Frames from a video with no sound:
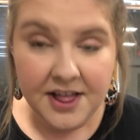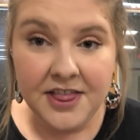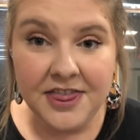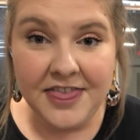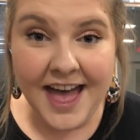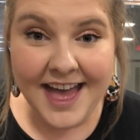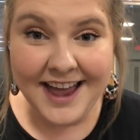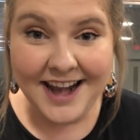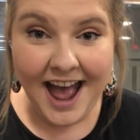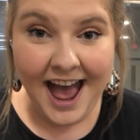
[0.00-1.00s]

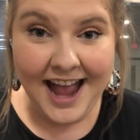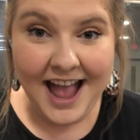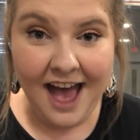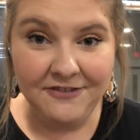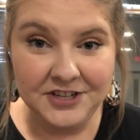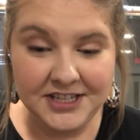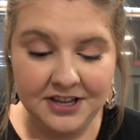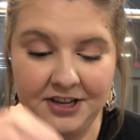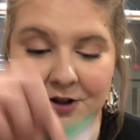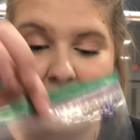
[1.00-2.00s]
Then I have just a
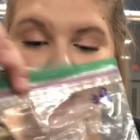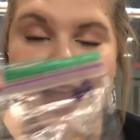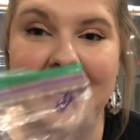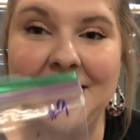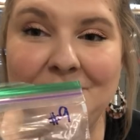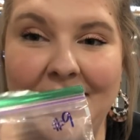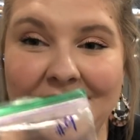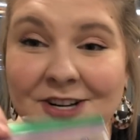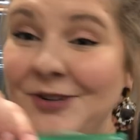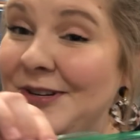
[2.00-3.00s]
little baggie,
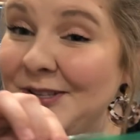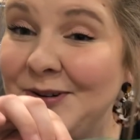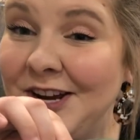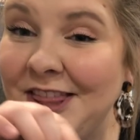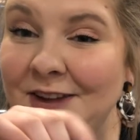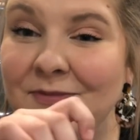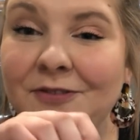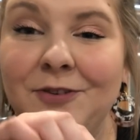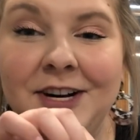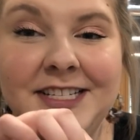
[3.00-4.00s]
minor Toy Story themed,
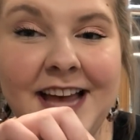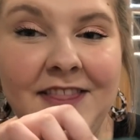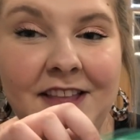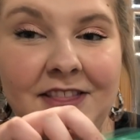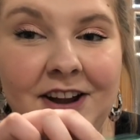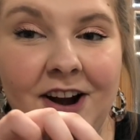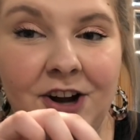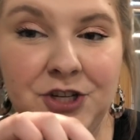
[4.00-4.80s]
of course, and then there are